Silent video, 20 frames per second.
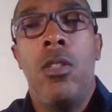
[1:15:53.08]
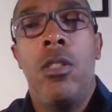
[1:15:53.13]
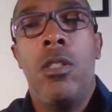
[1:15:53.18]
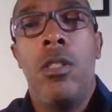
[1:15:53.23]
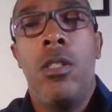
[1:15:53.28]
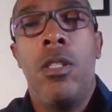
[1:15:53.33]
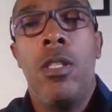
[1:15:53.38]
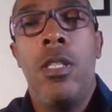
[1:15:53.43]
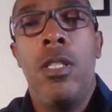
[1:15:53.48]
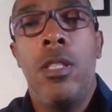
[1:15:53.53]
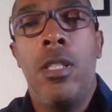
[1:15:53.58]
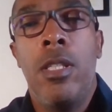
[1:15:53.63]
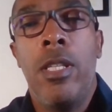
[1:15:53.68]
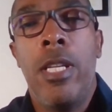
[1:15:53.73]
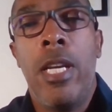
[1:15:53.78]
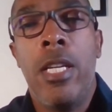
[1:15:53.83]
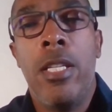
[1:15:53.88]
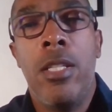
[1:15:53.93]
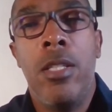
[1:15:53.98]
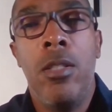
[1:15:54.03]
the
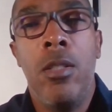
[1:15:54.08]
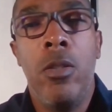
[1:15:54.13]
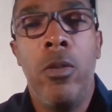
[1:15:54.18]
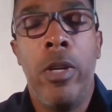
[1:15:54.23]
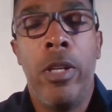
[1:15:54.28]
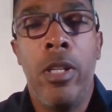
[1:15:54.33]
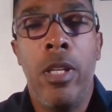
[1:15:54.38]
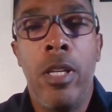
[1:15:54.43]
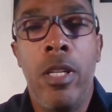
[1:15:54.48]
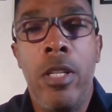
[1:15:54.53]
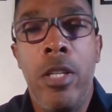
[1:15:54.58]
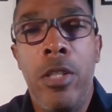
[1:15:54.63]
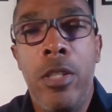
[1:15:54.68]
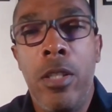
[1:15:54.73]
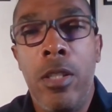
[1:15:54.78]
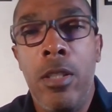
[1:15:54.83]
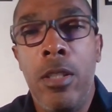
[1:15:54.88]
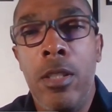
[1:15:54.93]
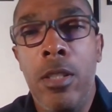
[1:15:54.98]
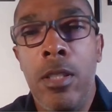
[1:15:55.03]
international
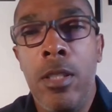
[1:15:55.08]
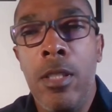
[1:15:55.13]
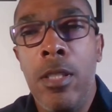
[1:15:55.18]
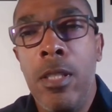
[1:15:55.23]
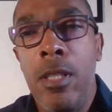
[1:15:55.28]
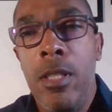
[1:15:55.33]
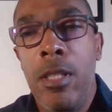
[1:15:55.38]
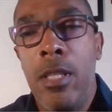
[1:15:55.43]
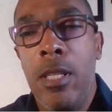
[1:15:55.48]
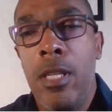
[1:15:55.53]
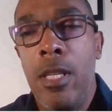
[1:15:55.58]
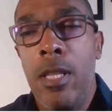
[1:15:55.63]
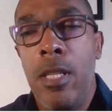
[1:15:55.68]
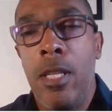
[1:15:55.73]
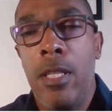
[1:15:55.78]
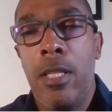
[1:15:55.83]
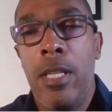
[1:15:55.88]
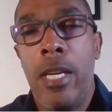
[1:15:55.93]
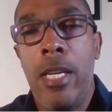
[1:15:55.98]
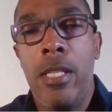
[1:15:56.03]
recognition
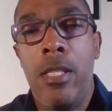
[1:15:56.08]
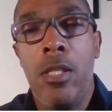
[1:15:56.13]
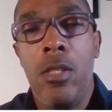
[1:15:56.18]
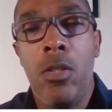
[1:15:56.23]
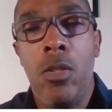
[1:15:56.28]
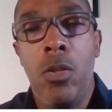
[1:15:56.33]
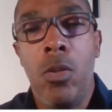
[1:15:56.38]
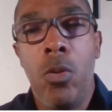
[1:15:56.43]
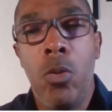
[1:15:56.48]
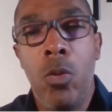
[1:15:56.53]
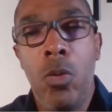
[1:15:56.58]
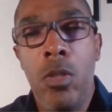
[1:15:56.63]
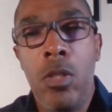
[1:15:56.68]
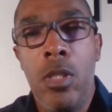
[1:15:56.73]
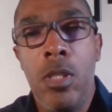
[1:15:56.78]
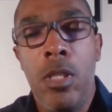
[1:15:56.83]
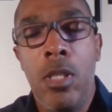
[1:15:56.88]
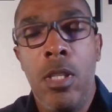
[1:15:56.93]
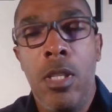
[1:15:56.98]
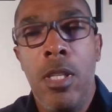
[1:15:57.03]
uh, that ISINS
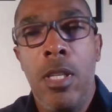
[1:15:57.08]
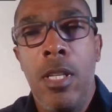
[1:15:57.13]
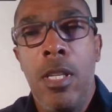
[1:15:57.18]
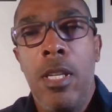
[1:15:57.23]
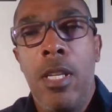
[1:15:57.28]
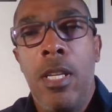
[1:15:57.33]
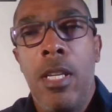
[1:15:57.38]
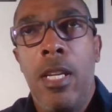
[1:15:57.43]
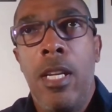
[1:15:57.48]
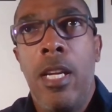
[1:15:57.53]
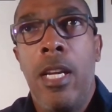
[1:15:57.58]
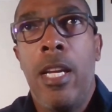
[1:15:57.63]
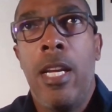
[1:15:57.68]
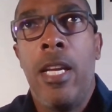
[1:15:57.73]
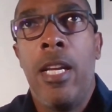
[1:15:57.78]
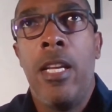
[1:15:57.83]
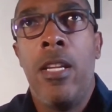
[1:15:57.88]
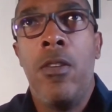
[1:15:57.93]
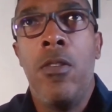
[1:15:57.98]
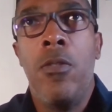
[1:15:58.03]
holds,
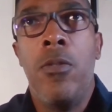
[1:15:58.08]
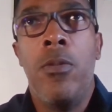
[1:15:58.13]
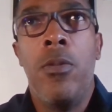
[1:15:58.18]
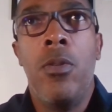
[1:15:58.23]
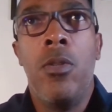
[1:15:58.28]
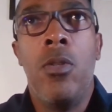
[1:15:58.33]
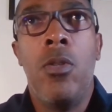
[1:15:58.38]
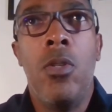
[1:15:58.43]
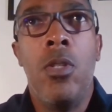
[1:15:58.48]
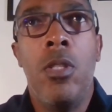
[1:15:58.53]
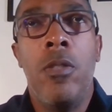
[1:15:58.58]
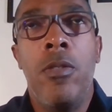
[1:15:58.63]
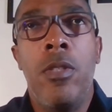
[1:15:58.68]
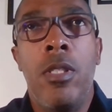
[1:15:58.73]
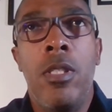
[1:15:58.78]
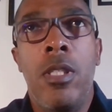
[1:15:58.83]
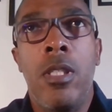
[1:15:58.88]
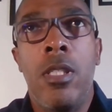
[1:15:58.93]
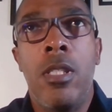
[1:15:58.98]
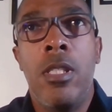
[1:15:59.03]
and for all
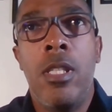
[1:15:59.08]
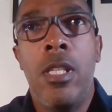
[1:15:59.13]
of the